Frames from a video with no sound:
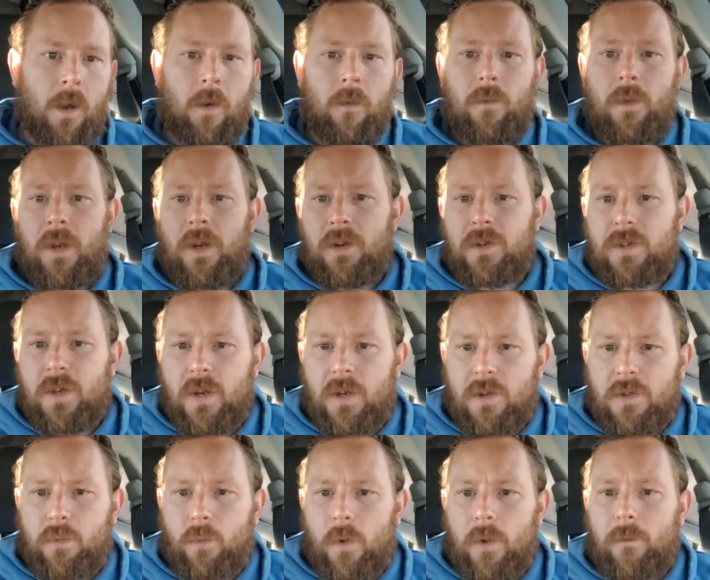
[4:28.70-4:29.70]

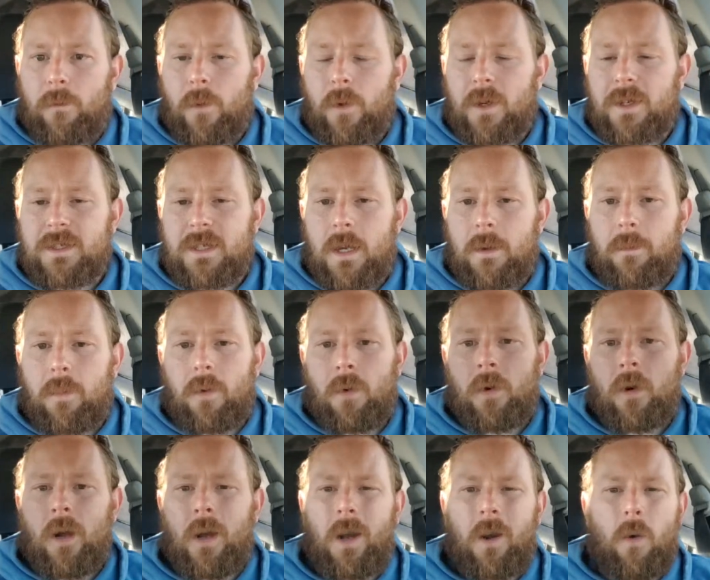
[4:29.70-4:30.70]
Here's one, for
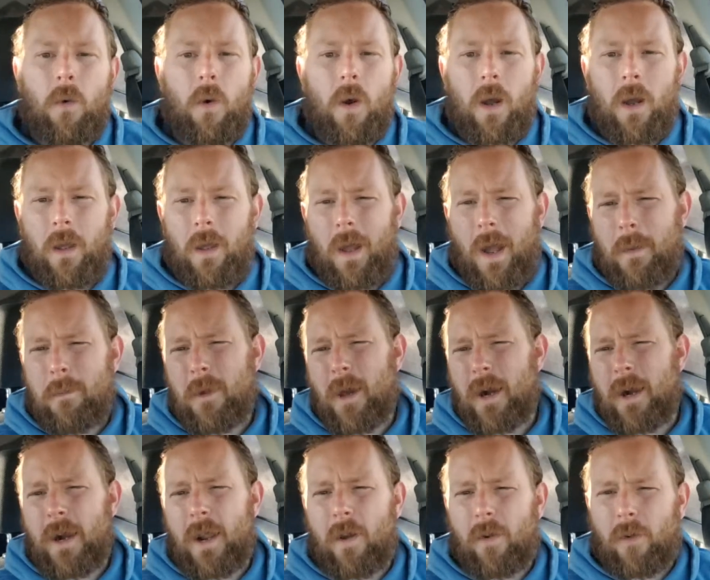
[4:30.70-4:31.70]
example. I'm not
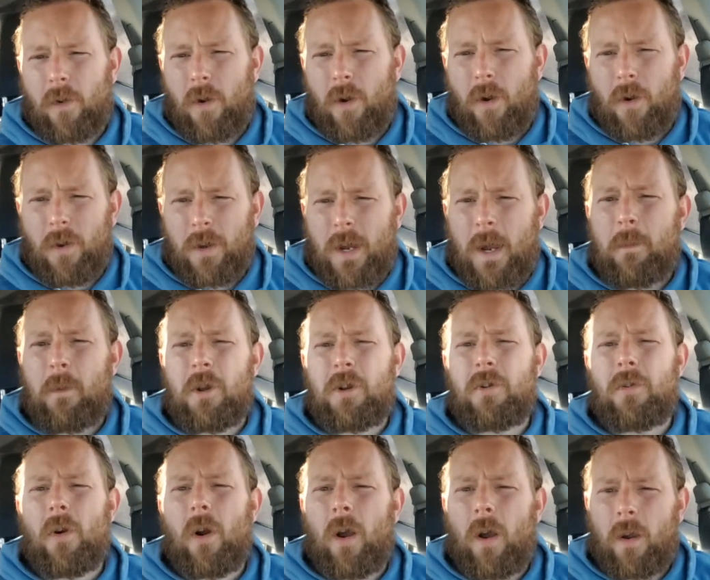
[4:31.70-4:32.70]
an alcoholic, I'm a
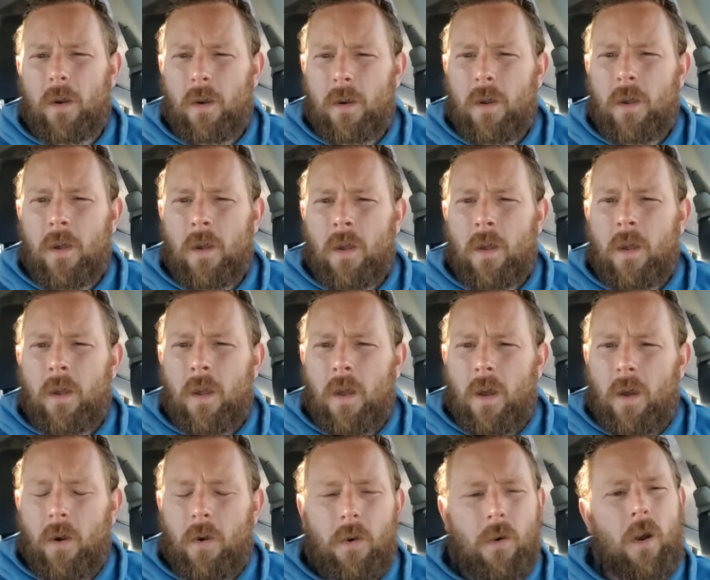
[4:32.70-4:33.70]
drunk.
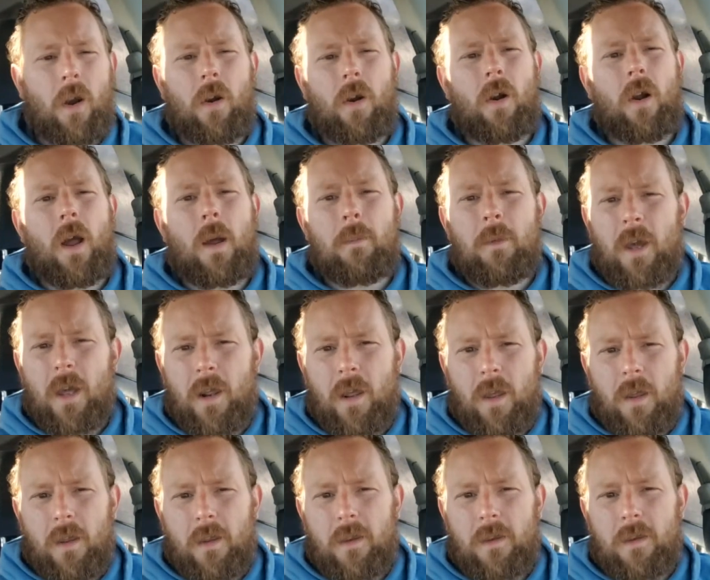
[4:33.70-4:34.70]
Or I'm not,
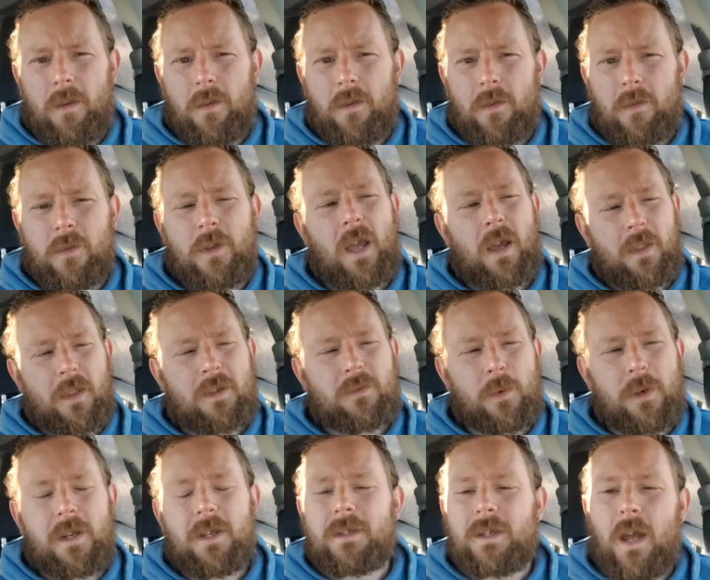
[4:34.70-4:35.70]
yeah, that's
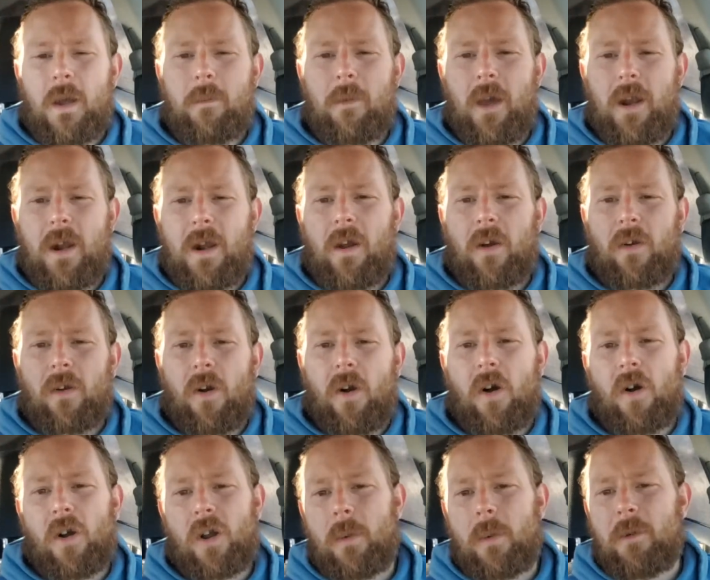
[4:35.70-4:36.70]
what it is. I'm not an
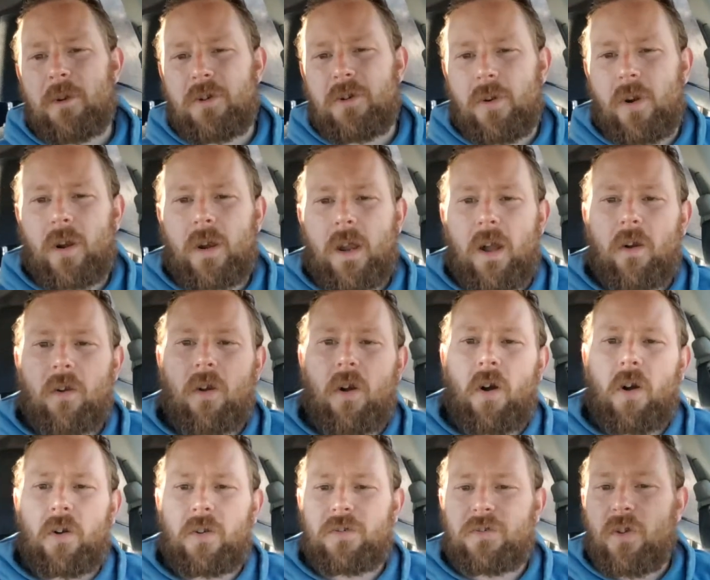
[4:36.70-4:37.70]
alcoholic, I'm a drunk.
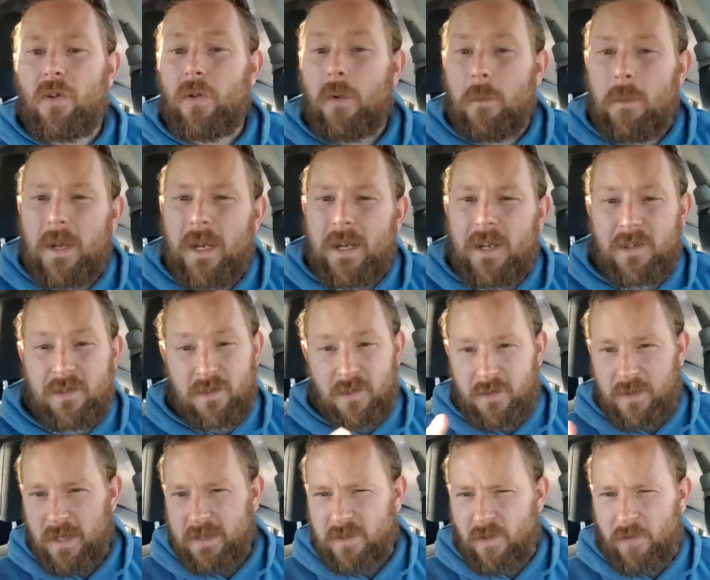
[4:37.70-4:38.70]
Alcoholics go to meetings.
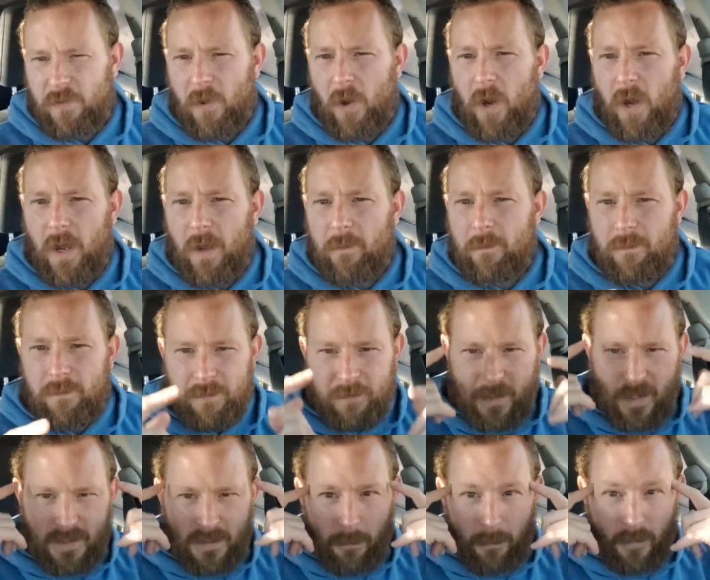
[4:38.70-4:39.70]
That's a thought.
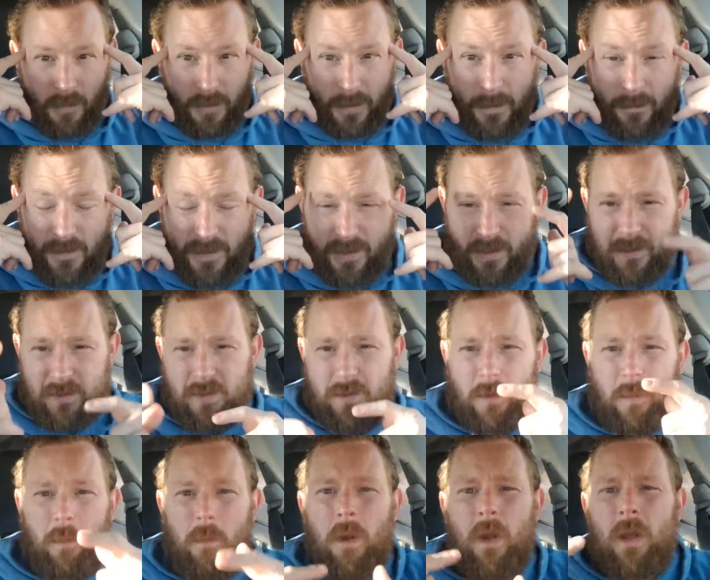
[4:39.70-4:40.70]
That's a belief
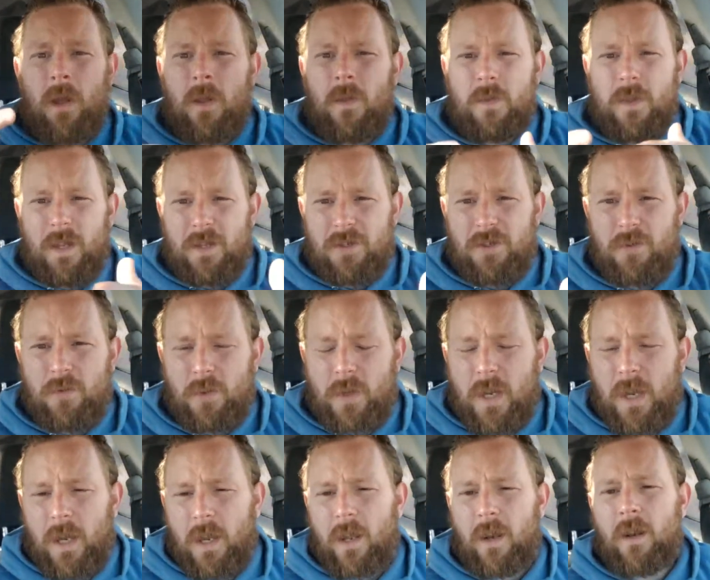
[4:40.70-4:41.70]
system that you
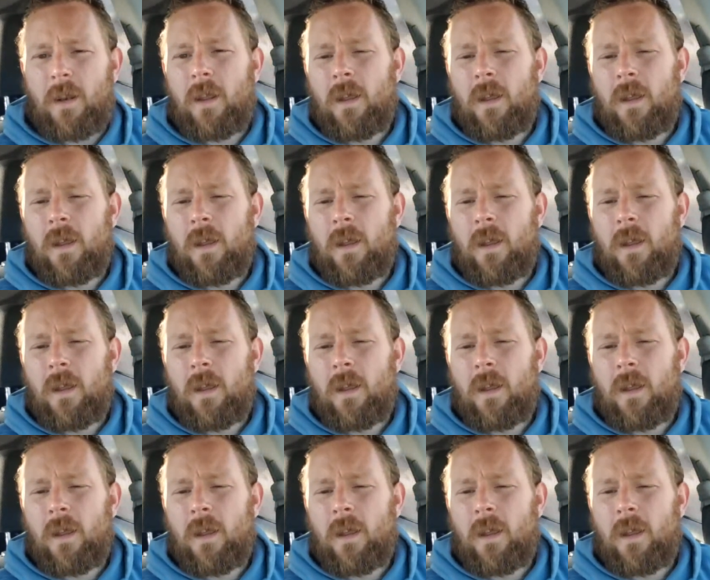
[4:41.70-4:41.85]
can